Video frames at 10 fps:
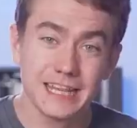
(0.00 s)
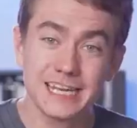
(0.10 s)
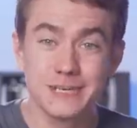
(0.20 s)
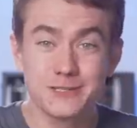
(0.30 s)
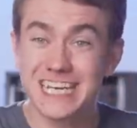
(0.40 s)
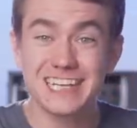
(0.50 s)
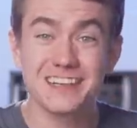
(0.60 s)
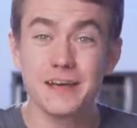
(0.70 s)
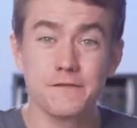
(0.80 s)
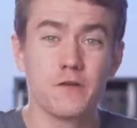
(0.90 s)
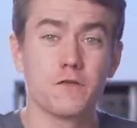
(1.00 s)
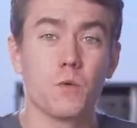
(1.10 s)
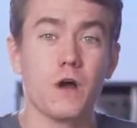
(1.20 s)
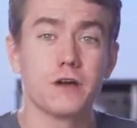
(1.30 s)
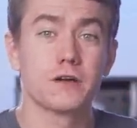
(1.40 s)
and then using the leftover
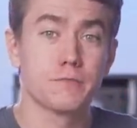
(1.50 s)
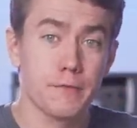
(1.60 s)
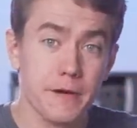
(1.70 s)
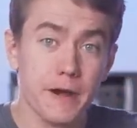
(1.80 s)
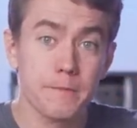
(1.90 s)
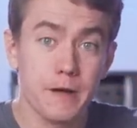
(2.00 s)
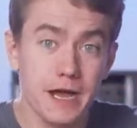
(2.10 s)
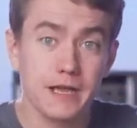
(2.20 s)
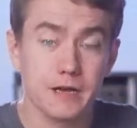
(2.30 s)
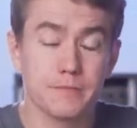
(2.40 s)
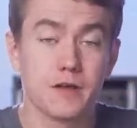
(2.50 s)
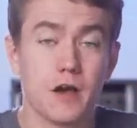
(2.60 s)
water to prepare my cup of